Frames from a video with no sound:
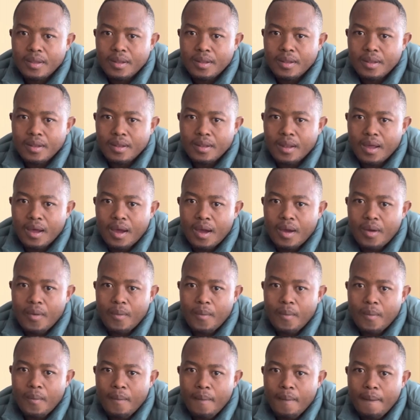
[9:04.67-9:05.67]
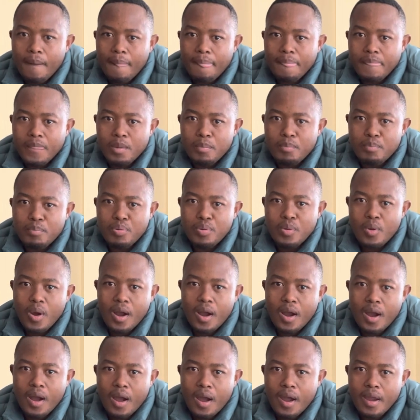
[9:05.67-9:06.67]
now the
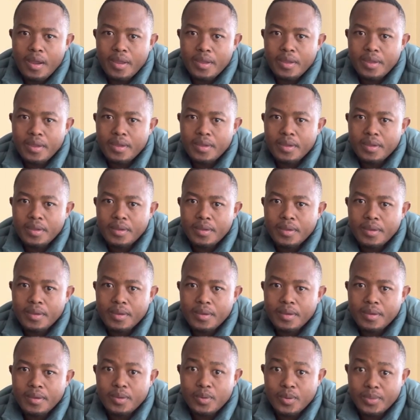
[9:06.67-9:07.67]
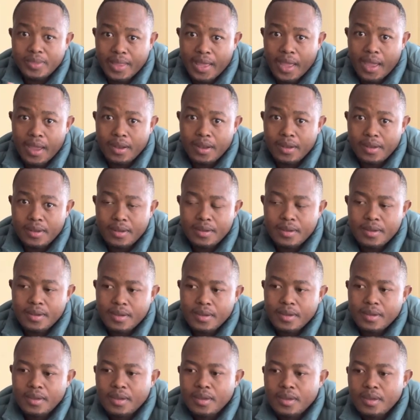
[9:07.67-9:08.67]
poor guy, your dad,
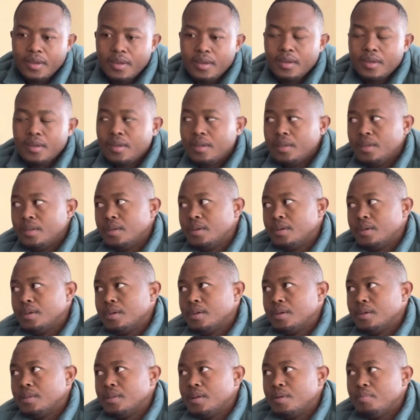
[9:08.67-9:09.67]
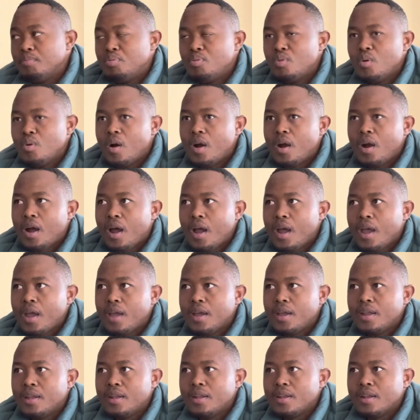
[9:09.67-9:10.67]
yeah, the poor
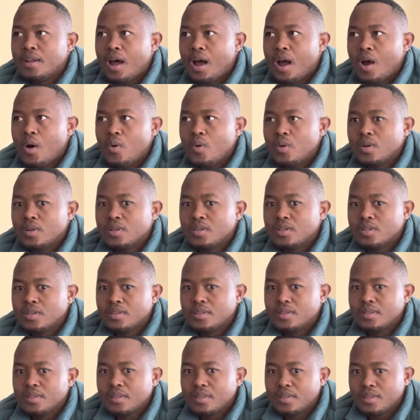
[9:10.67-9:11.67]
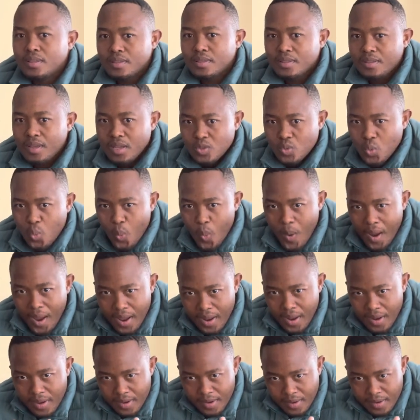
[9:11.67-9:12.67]
guy now, that's
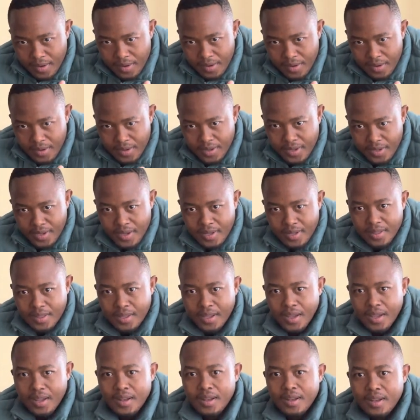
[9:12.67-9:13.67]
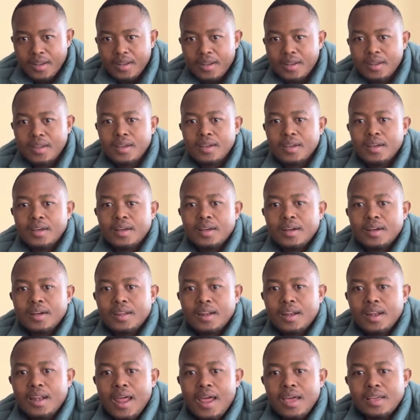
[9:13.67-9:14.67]
when he can then
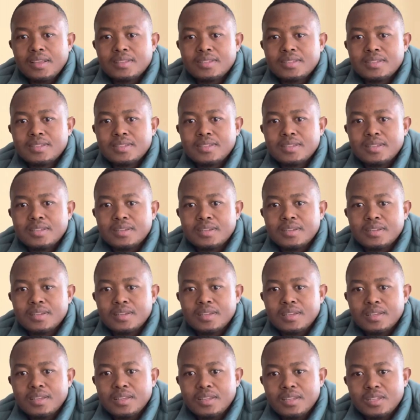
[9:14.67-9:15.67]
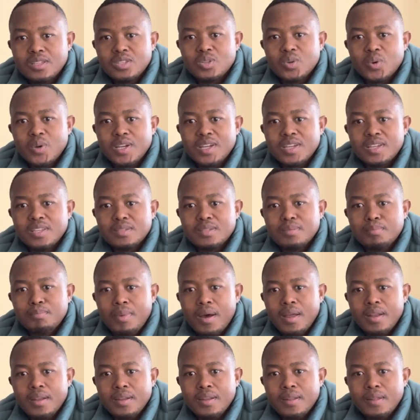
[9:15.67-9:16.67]
relax, enjoy his
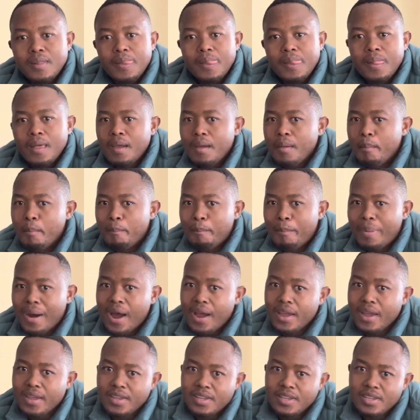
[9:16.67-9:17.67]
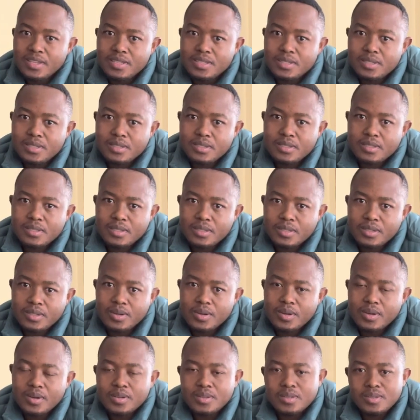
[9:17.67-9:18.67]
money, buy his, you
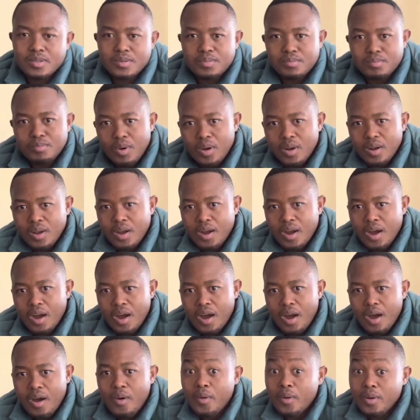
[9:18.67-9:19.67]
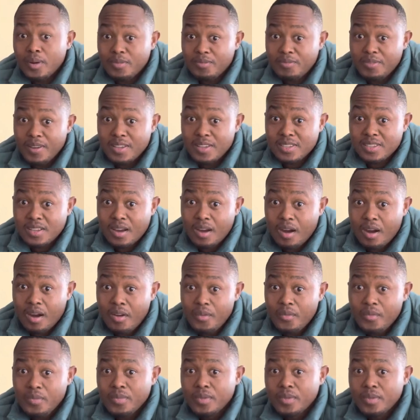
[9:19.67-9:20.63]
know, small car or first car,